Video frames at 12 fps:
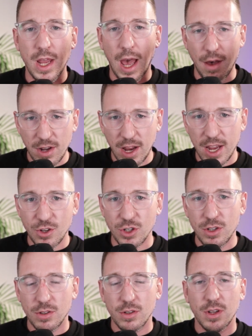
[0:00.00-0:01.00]
have an
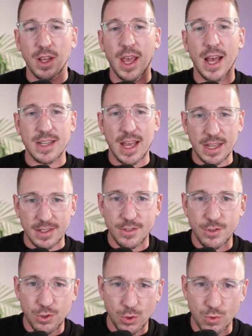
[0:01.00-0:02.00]
agent. It has access
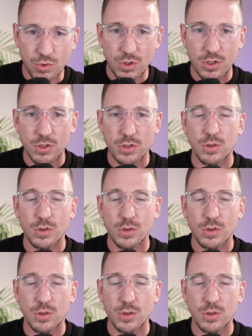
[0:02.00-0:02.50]
to tools.